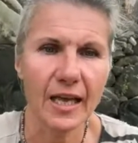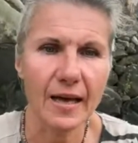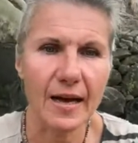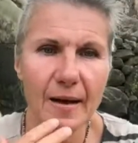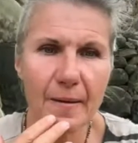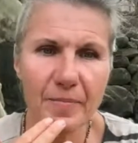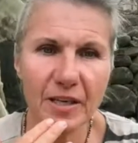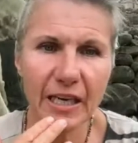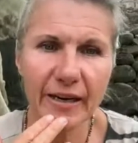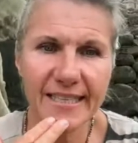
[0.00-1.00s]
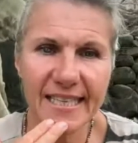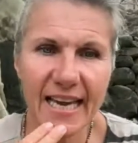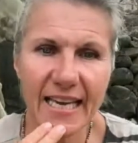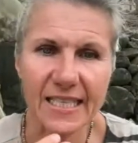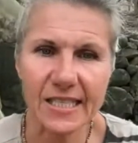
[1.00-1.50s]
Clara is
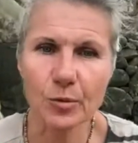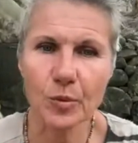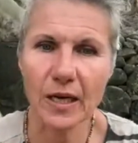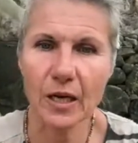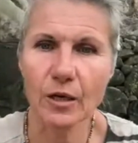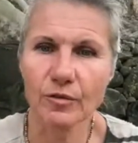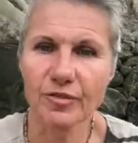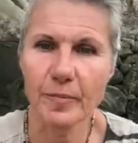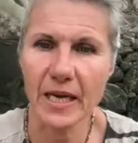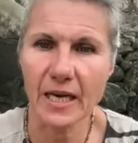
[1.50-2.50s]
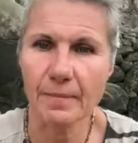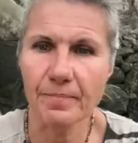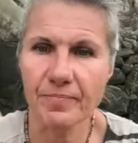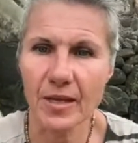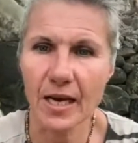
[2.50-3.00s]
saying, yes, no more alcohol for me.
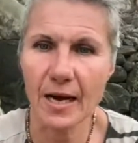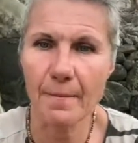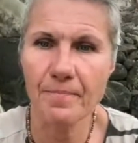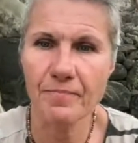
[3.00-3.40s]
Yeah.